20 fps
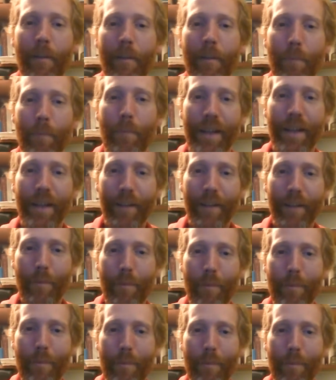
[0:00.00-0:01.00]
the
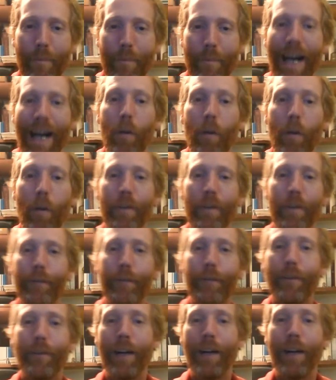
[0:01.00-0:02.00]
help of
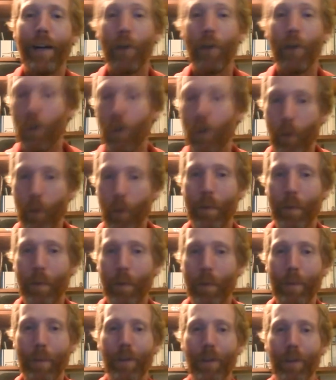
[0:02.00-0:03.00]
all those
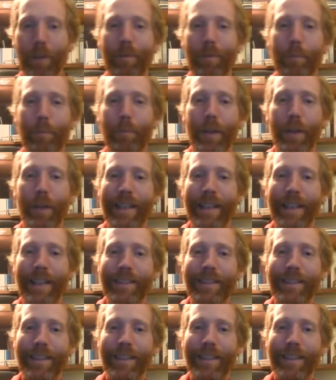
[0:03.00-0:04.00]
people putting
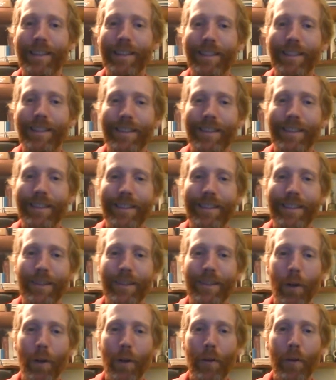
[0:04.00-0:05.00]
into
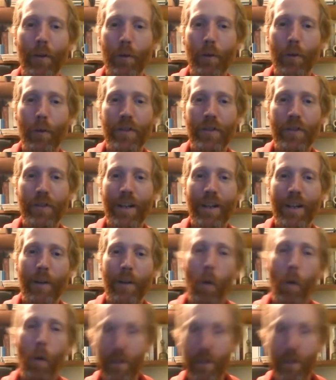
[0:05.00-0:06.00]
all those
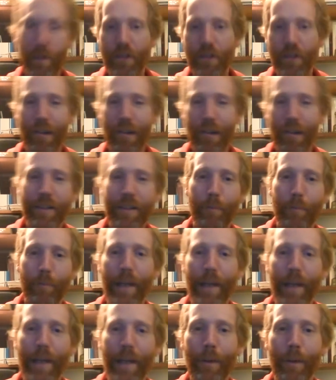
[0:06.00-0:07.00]
open source
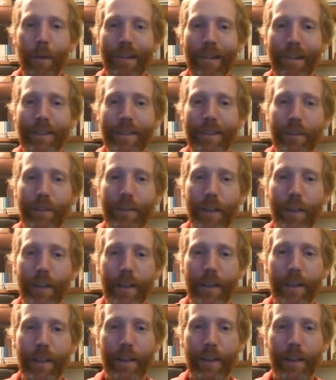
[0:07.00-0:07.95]
networks, if you like.